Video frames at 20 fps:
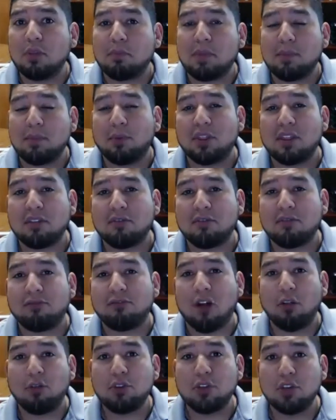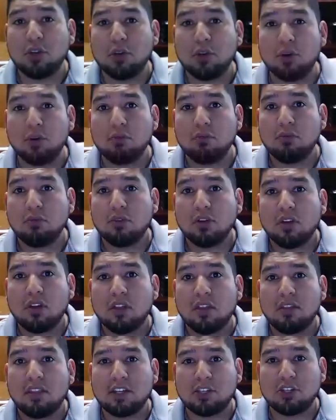the people that follow you
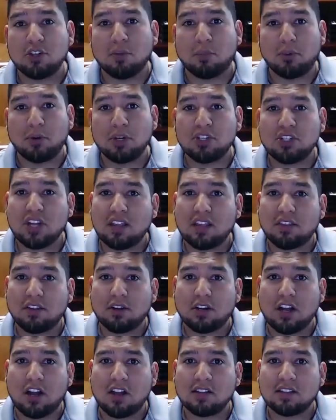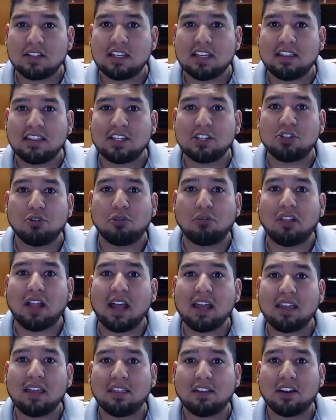that you appreciate their content, that you
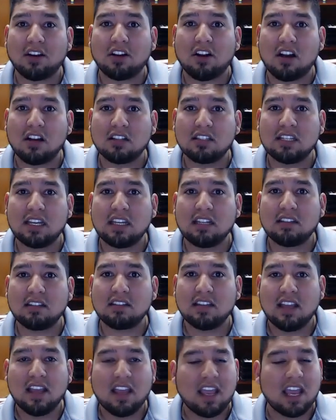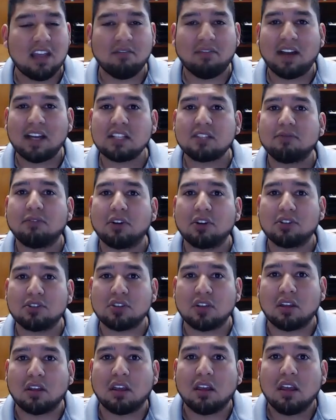like their content, and vice
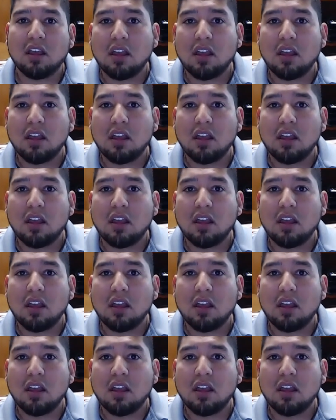versa.